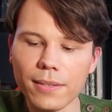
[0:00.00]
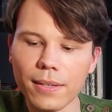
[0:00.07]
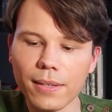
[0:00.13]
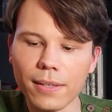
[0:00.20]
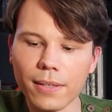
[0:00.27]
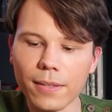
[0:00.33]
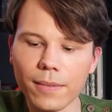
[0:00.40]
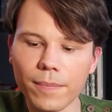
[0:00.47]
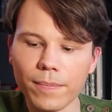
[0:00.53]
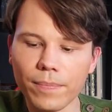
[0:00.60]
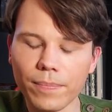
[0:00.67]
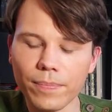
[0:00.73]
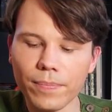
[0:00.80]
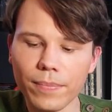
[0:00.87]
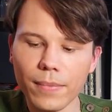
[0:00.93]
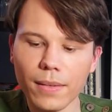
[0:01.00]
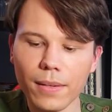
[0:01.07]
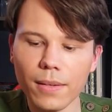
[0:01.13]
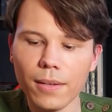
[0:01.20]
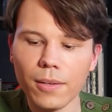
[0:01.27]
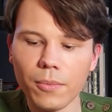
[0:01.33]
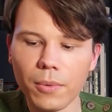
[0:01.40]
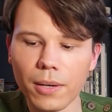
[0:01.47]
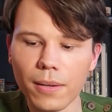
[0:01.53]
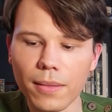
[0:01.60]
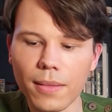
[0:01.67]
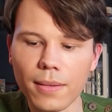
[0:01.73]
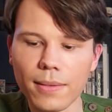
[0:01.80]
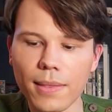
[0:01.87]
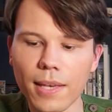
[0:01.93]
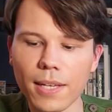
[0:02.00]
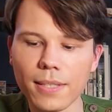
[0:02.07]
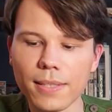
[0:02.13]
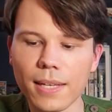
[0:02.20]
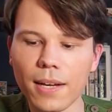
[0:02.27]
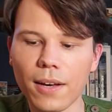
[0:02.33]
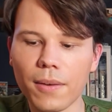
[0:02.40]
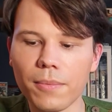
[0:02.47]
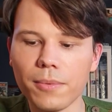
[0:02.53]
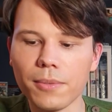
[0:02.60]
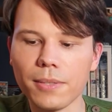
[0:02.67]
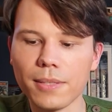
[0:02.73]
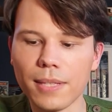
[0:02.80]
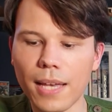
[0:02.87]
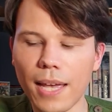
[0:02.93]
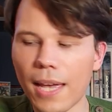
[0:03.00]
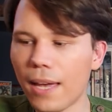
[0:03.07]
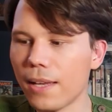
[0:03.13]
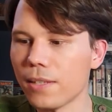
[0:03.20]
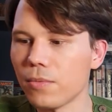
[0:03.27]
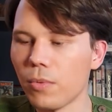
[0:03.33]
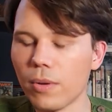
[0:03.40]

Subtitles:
One of the things that I will say as one